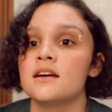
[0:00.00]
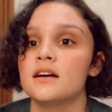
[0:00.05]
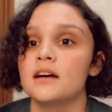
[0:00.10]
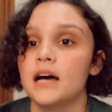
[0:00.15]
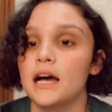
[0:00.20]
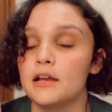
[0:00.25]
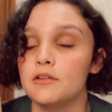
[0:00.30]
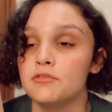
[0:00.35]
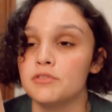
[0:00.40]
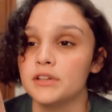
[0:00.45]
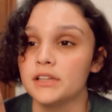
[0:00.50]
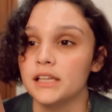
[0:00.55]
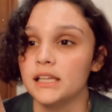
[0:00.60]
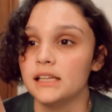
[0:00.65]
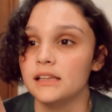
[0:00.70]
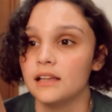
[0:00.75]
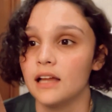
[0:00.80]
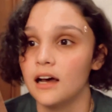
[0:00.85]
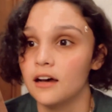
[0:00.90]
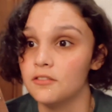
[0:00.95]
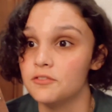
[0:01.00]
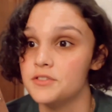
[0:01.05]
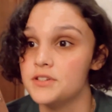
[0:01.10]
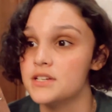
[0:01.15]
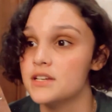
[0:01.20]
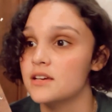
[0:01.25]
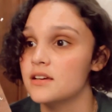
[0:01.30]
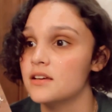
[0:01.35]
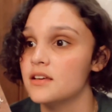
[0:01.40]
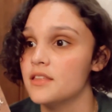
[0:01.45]
I really loved
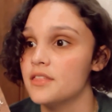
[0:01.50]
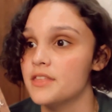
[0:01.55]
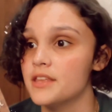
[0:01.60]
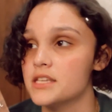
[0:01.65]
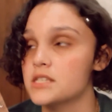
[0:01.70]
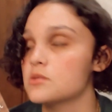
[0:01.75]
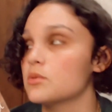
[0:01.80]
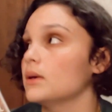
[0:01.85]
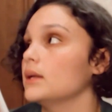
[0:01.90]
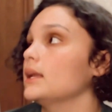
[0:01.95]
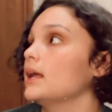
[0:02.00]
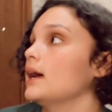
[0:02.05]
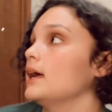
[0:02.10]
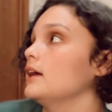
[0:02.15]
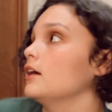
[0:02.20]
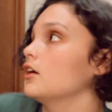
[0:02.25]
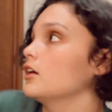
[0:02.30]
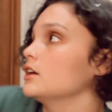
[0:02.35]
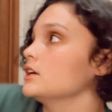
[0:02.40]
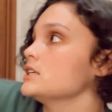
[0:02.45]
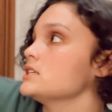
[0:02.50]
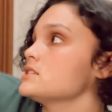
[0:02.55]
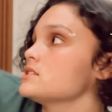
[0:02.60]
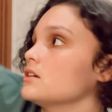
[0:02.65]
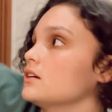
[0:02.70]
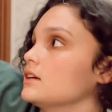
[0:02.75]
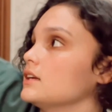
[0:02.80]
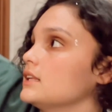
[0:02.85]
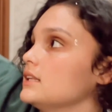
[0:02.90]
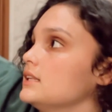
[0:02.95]
this one. I already
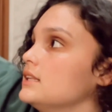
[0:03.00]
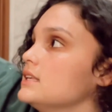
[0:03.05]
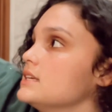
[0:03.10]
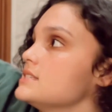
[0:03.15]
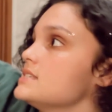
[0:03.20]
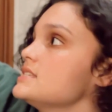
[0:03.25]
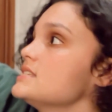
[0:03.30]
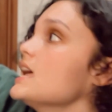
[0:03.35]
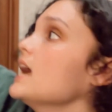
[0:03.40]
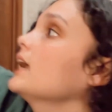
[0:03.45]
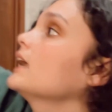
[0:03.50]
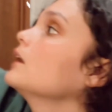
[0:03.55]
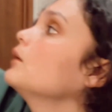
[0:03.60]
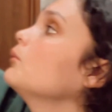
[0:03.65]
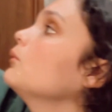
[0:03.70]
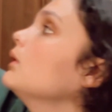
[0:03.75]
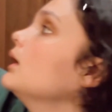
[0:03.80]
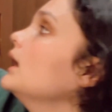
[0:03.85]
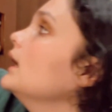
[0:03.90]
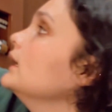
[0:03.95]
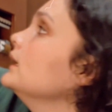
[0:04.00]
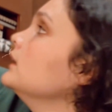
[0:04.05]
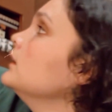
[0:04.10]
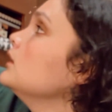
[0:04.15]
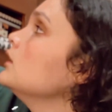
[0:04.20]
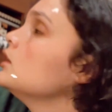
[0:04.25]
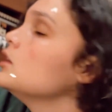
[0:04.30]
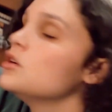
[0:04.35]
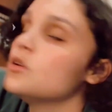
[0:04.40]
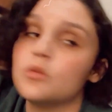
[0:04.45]
started the second one,
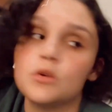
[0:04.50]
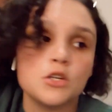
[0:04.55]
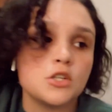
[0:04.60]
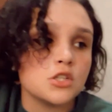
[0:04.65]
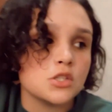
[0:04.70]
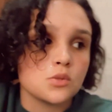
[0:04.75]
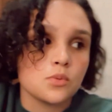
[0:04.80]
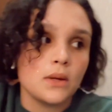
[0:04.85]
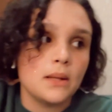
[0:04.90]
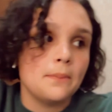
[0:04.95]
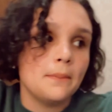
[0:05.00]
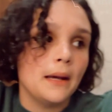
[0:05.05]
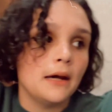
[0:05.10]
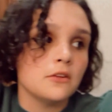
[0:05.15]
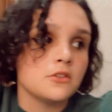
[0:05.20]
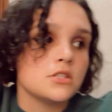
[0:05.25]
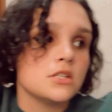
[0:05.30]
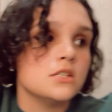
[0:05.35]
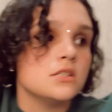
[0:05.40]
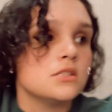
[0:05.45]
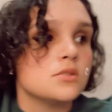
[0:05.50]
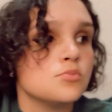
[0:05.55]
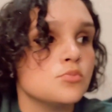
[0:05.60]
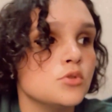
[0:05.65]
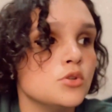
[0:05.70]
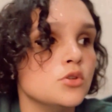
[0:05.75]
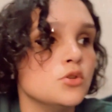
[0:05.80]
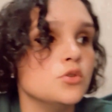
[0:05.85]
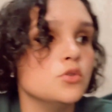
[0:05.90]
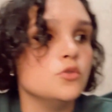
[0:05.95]
which is When Mountains
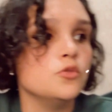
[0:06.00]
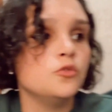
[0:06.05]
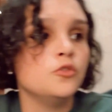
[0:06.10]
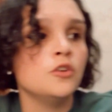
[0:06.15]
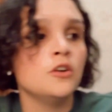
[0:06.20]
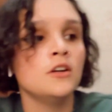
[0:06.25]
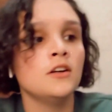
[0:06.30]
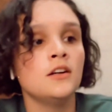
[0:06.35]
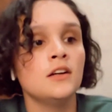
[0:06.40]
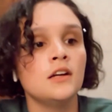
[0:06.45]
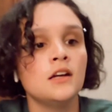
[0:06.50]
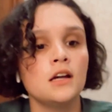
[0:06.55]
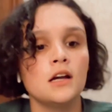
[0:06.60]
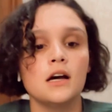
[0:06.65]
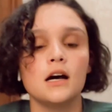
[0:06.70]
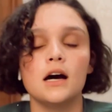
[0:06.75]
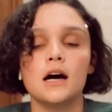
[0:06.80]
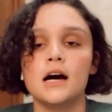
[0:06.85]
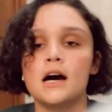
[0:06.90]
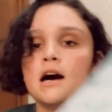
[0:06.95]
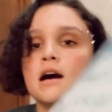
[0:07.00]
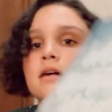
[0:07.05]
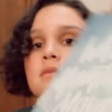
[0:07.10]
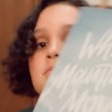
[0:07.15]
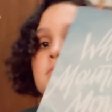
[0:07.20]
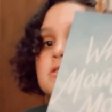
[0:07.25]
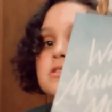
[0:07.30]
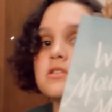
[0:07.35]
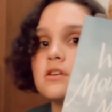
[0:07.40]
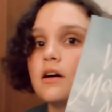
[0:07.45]
Move.
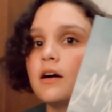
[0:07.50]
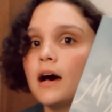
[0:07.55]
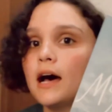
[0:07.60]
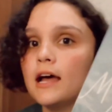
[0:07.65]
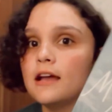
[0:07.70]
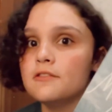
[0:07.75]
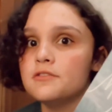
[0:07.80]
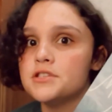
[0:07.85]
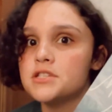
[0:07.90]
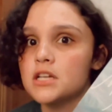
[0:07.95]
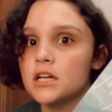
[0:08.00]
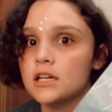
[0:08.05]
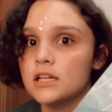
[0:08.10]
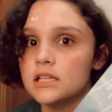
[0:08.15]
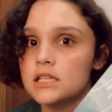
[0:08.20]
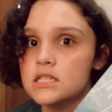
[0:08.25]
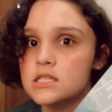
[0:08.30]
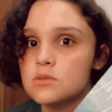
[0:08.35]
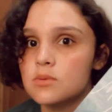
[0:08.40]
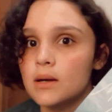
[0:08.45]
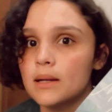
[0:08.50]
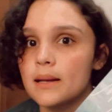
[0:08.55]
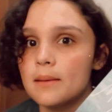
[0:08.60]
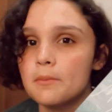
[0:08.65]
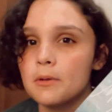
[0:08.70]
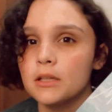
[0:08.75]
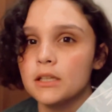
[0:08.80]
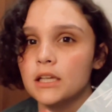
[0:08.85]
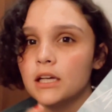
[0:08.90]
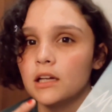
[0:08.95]
So I've started this one.
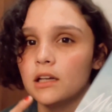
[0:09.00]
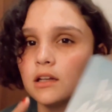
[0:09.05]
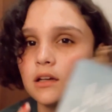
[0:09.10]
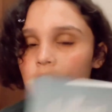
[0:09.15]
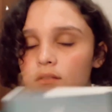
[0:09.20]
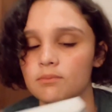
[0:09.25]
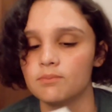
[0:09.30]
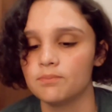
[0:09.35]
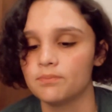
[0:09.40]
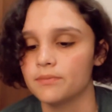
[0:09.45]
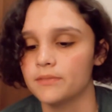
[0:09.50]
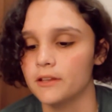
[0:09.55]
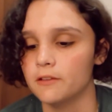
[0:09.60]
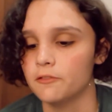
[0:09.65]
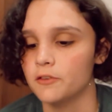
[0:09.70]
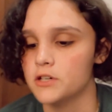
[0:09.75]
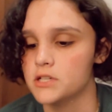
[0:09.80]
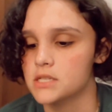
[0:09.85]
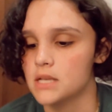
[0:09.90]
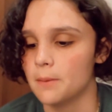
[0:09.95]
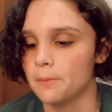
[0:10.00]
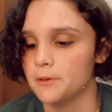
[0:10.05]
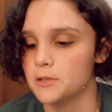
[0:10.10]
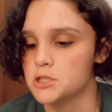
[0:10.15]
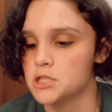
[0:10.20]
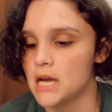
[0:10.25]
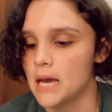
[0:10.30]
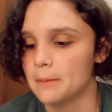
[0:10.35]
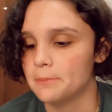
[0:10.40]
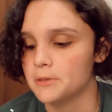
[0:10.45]
I'm only on the first couple
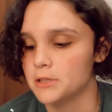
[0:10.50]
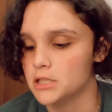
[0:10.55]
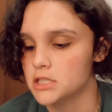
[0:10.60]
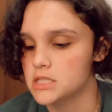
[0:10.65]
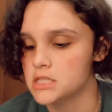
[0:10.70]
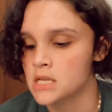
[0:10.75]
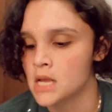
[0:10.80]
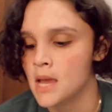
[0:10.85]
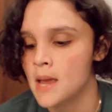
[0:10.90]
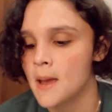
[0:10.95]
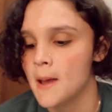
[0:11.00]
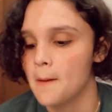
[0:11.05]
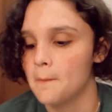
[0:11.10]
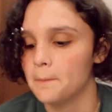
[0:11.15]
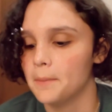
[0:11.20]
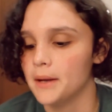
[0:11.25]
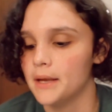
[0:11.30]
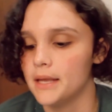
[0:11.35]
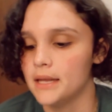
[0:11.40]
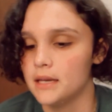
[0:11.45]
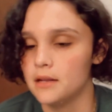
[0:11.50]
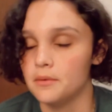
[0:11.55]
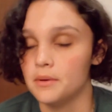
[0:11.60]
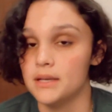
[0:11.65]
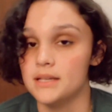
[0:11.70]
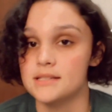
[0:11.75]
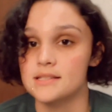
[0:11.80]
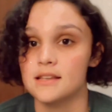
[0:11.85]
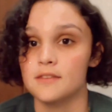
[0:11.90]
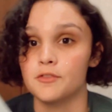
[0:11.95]
chapters. But
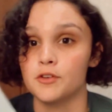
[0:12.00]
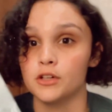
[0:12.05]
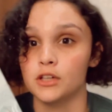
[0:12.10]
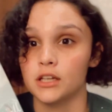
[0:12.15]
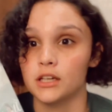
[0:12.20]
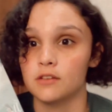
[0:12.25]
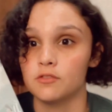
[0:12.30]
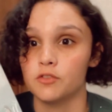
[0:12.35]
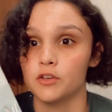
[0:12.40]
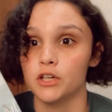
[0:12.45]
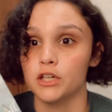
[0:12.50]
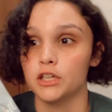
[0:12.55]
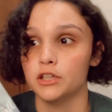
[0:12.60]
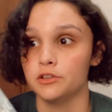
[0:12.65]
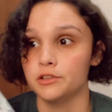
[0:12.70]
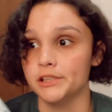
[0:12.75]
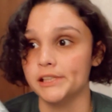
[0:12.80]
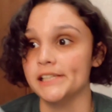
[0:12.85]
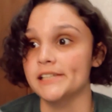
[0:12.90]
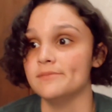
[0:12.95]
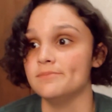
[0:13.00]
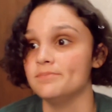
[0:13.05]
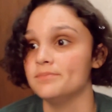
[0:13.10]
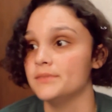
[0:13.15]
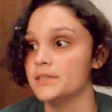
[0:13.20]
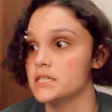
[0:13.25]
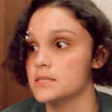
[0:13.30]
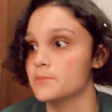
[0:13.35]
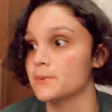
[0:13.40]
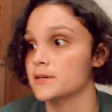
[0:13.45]
anyways, if you're looking for a good read,
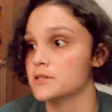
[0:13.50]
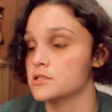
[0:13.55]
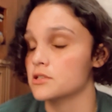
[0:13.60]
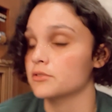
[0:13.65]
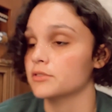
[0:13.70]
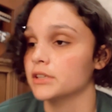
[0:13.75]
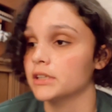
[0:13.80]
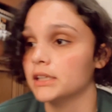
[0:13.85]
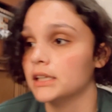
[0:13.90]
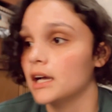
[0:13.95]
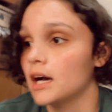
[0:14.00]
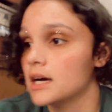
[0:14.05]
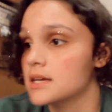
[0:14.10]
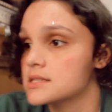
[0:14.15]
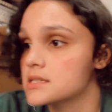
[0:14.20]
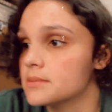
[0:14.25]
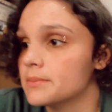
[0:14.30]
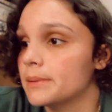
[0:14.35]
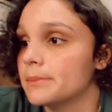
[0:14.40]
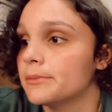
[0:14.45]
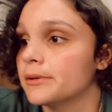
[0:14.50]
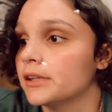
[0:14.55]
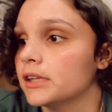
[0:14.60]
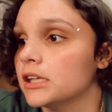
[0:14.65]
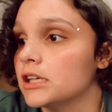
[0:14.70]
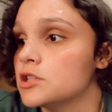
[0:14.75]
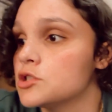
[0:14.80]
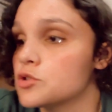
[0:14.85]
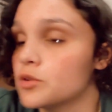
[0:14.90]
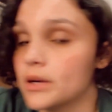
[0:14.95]
these books are really awesome. I'm
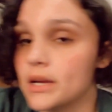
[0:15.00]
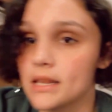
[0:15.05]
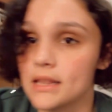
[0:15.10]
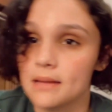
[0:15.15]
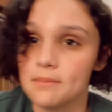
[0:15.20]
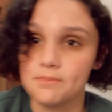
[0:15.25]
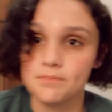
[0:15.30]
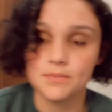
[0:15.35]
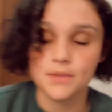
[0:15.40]
really enjoying them.